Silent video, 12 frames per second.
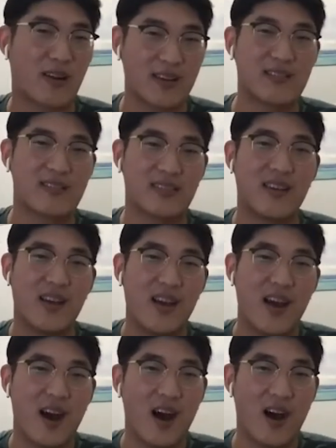markets
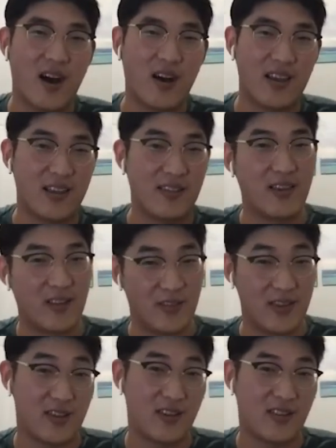
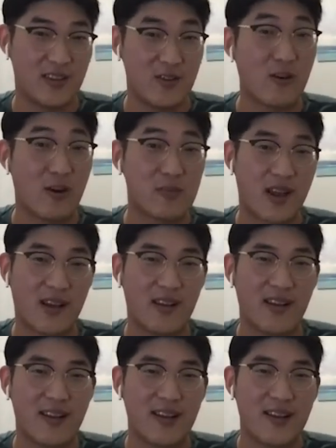in the Europe
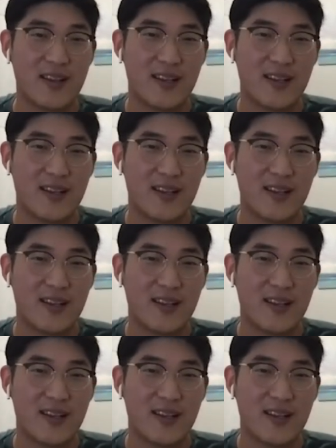side.